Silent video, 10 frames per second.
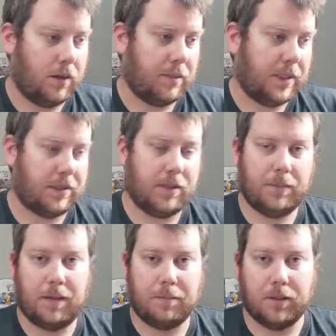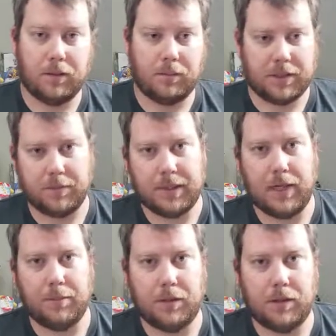makes him happy, makes me
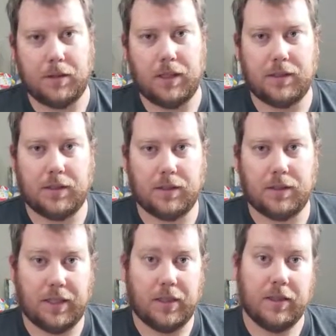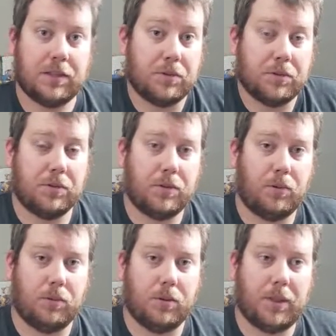happy at the end of the day. That's what's really
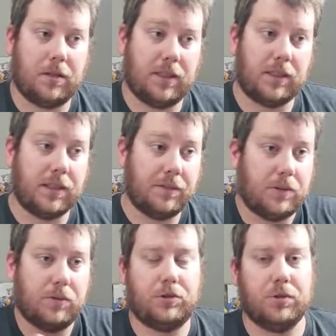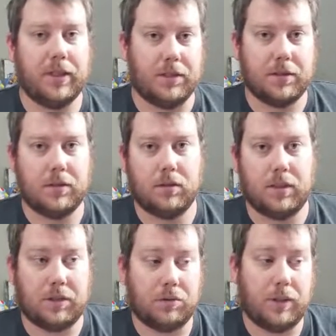important about, like, even doing trades,
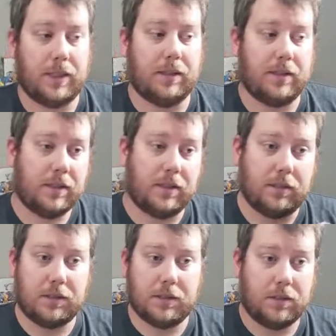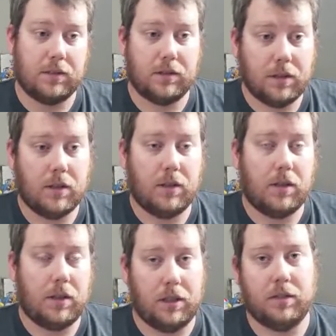like trading things
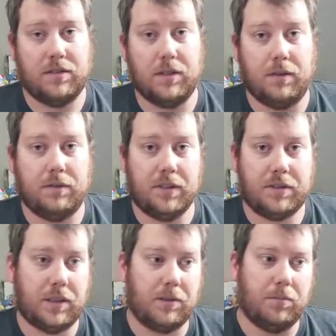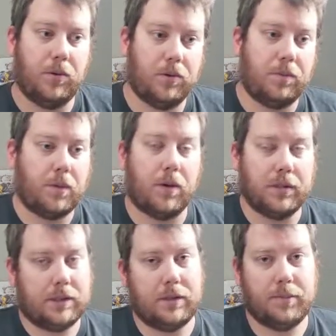and stuff. It's like both
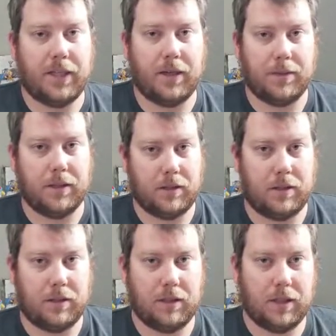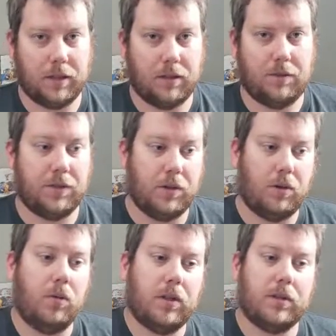parties need to be happy at the end of the day. If you
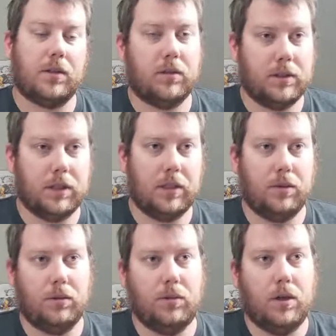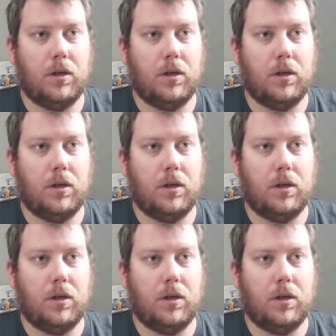don't want the card to go,